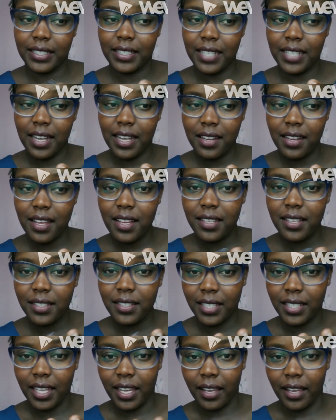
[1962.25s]
Slander,
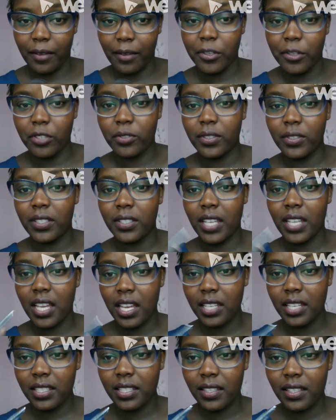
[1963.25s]
say. When you
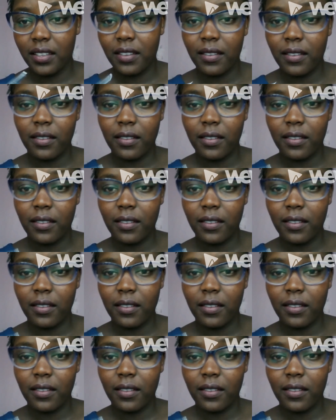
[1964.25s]
say it,